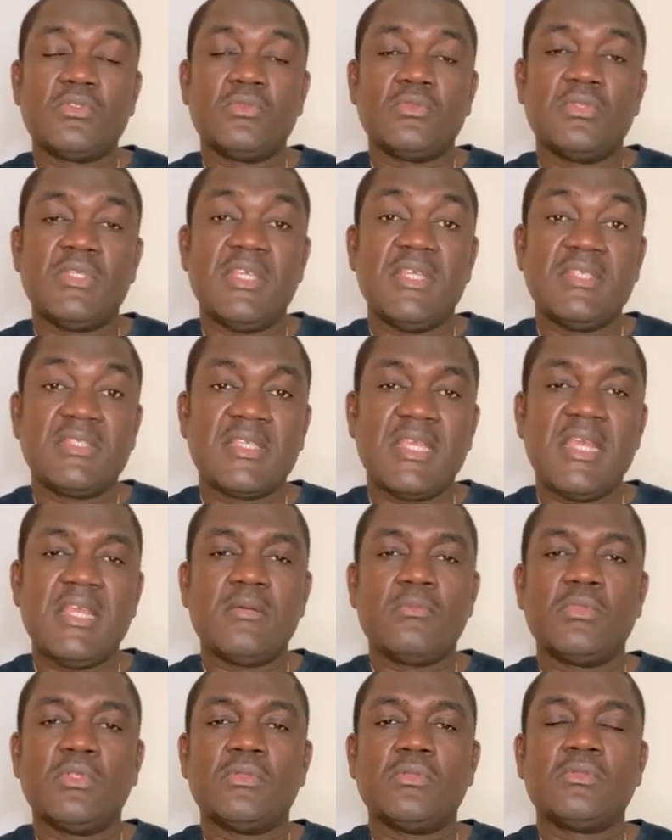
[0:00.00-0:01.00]
is
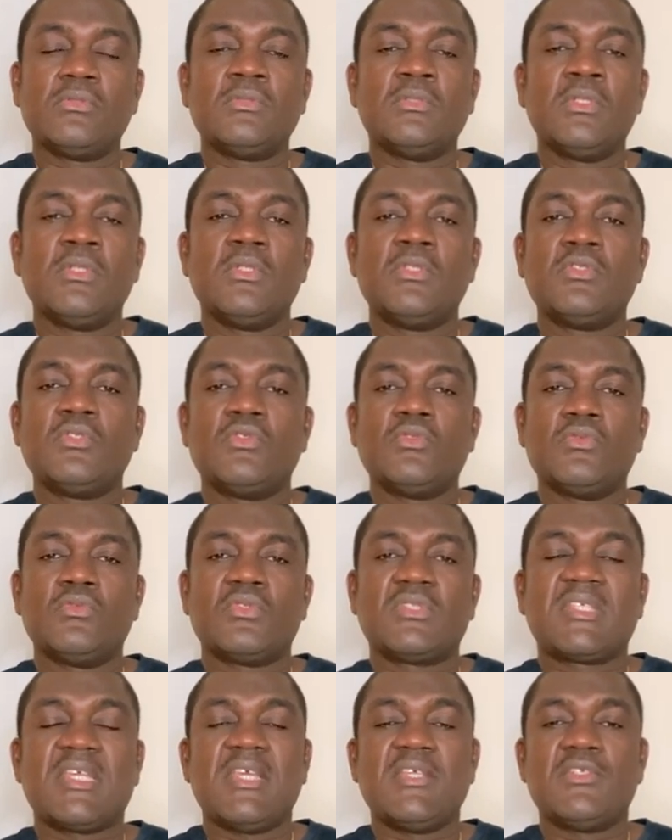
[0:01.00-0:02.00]
able to
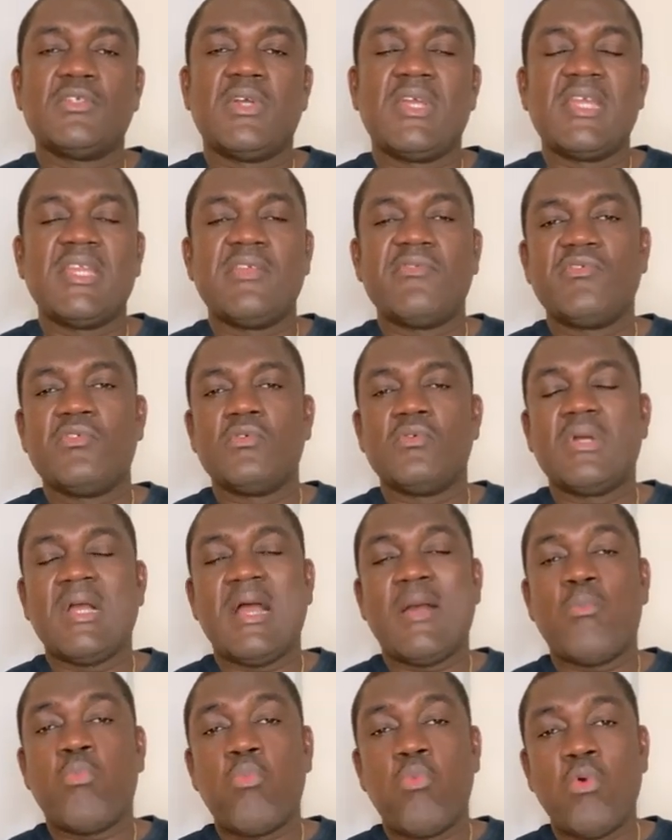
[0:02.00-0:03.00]
schedule interview
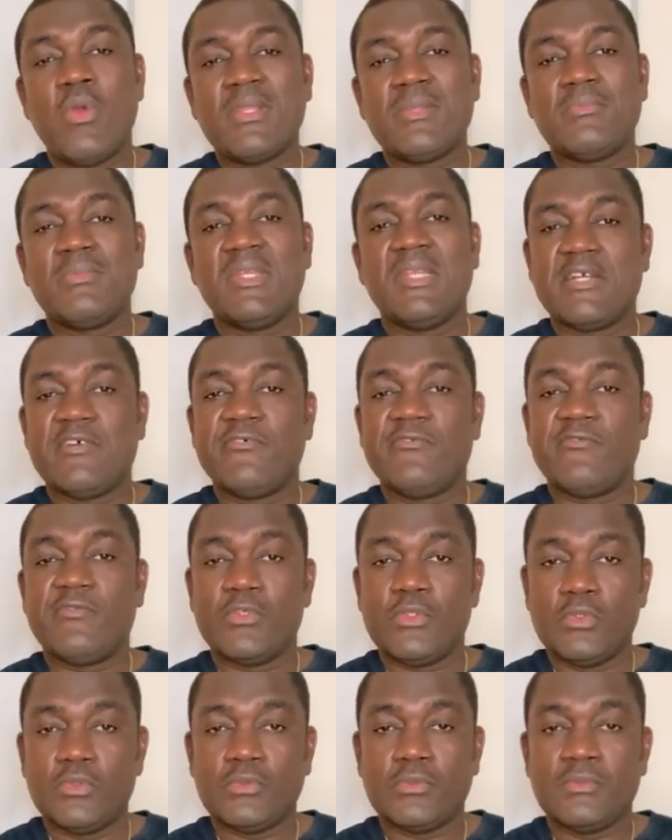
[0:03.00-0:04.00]
appointment
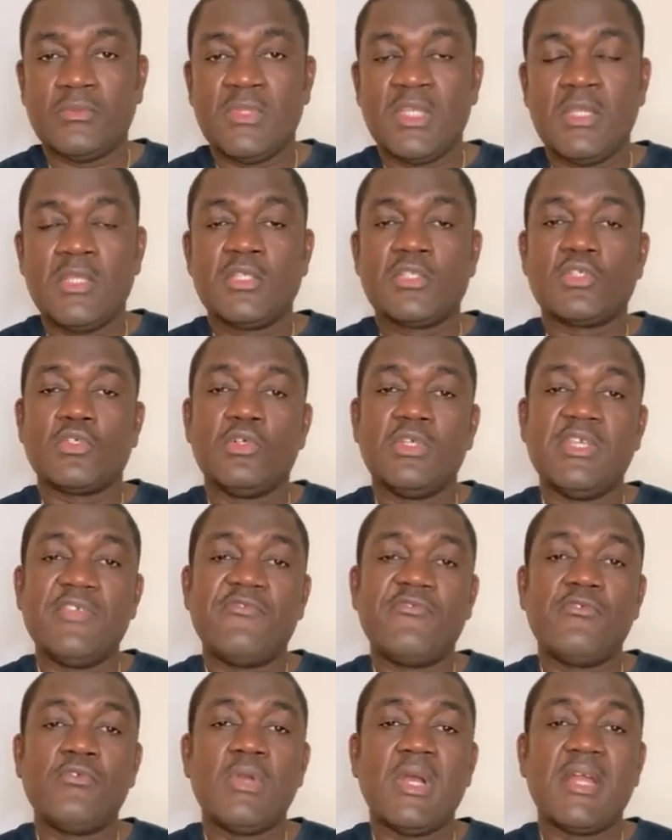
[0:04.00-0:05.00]
for you. So
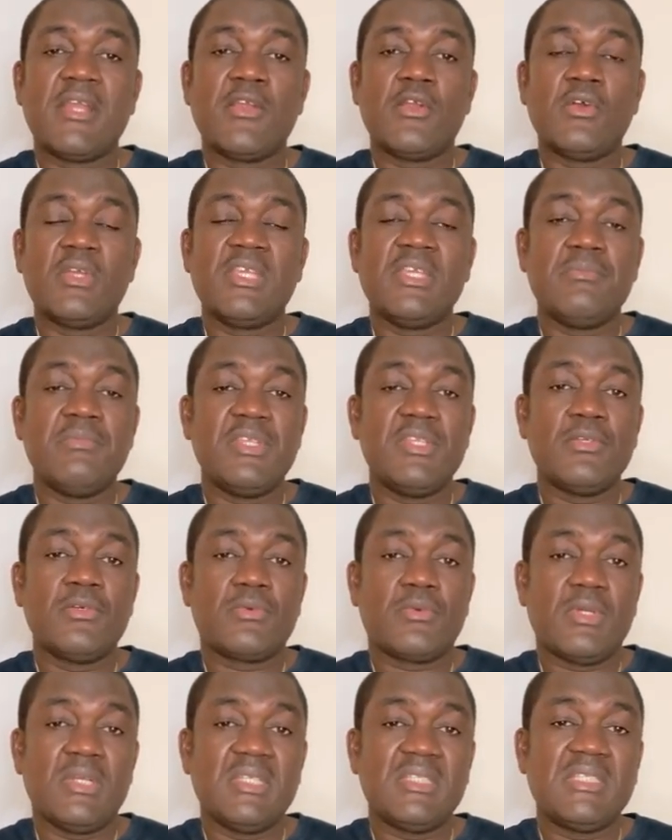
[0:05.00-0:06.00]
if you are not immediate
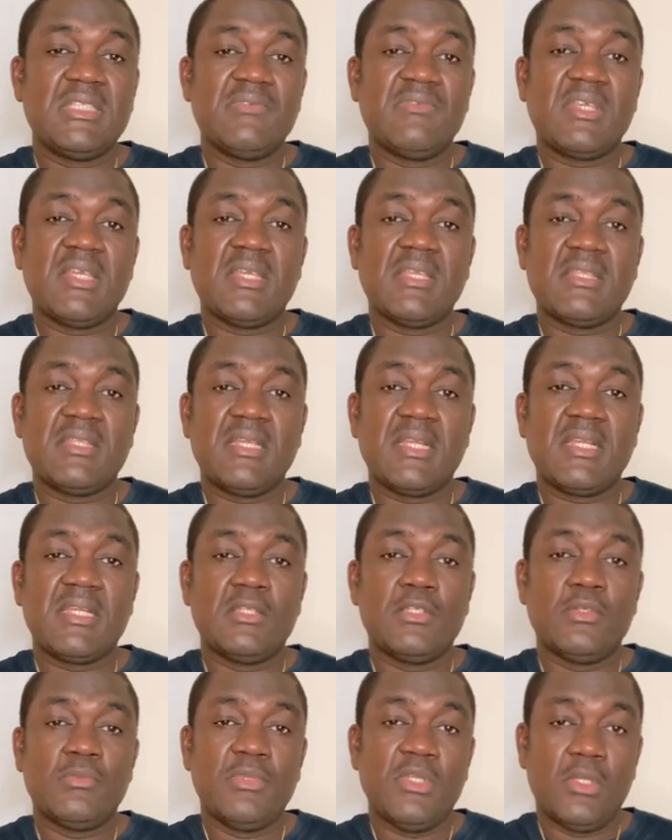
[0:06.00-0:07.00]
relative, it can take a
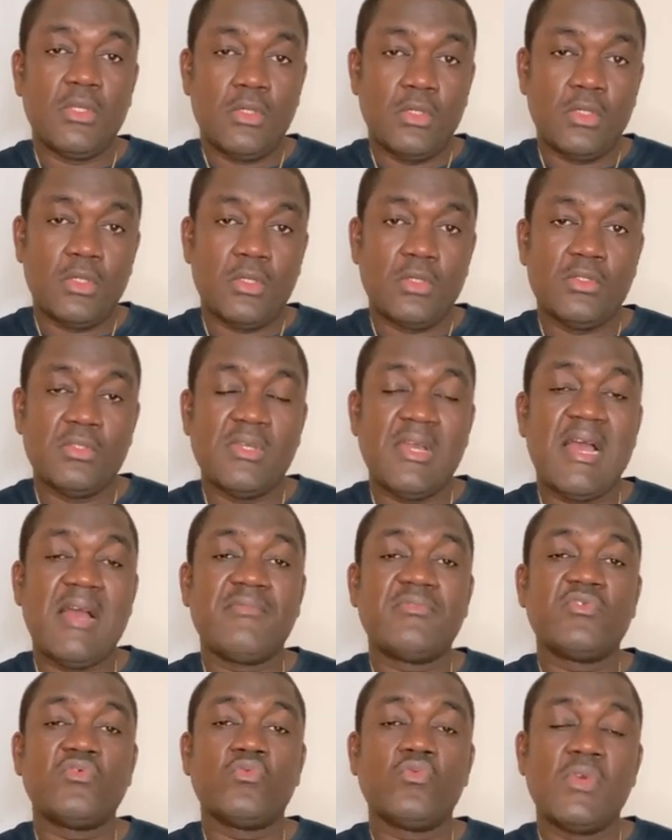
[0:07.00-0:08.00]
little bit longer. You
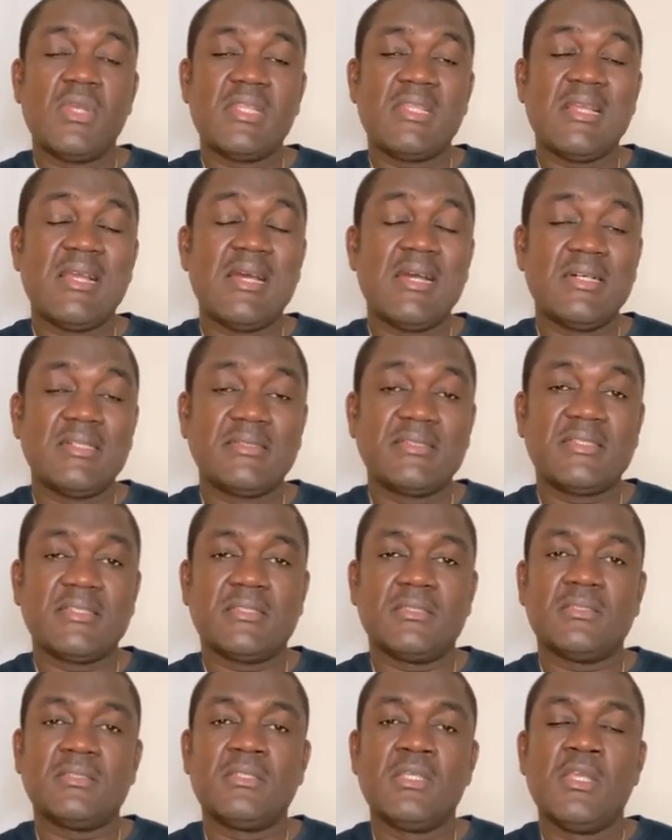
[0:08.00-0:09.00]
have to wait
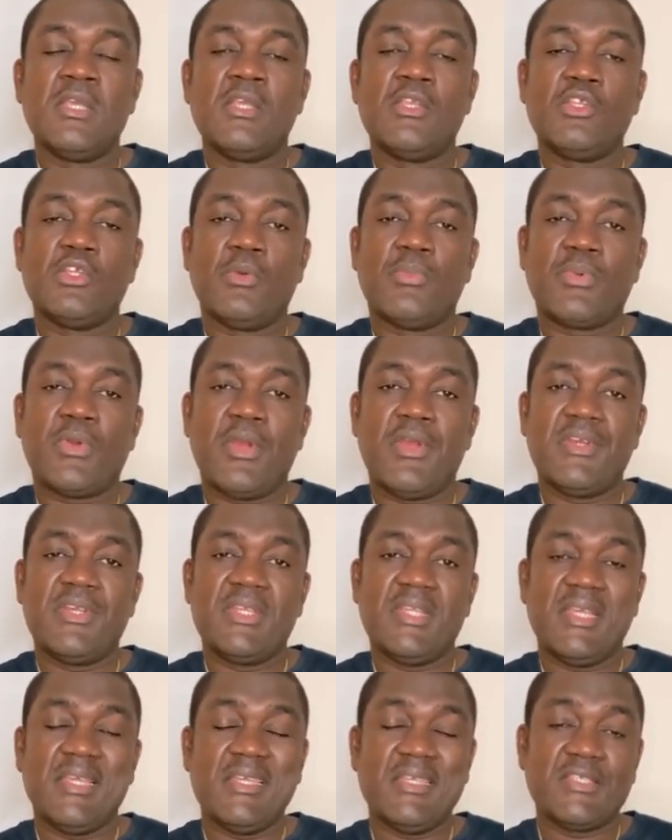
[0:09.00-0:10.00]
until your priority
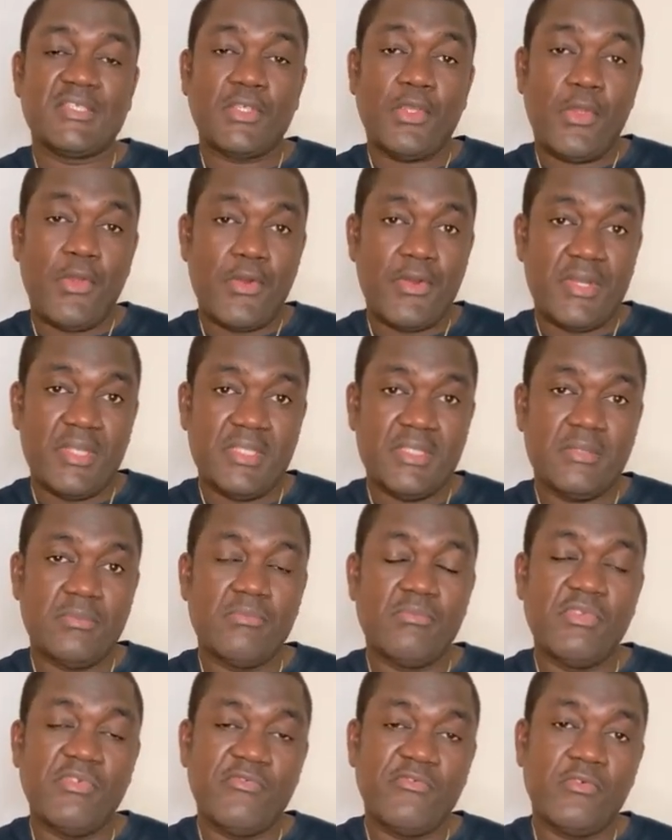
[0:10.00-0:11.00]
date is
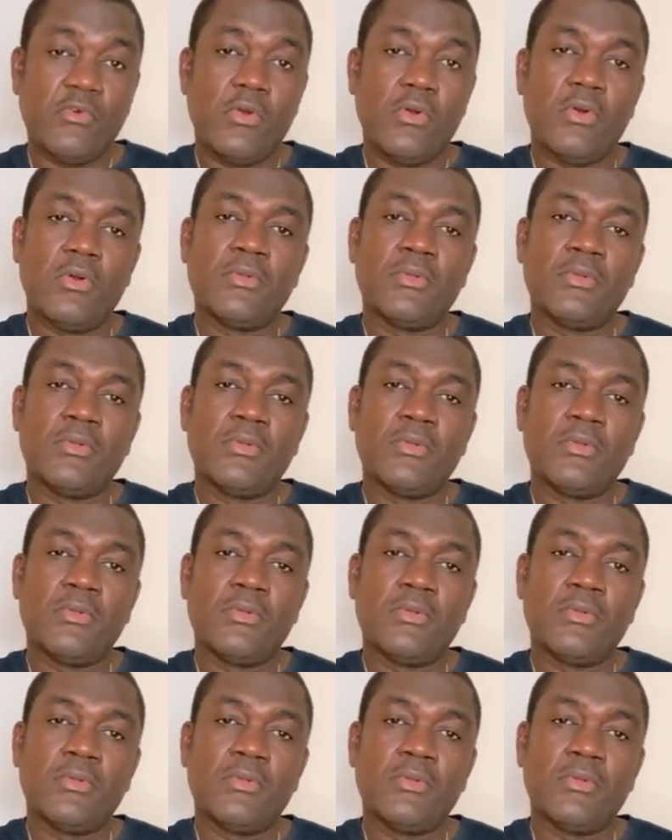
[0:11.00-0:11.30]
current before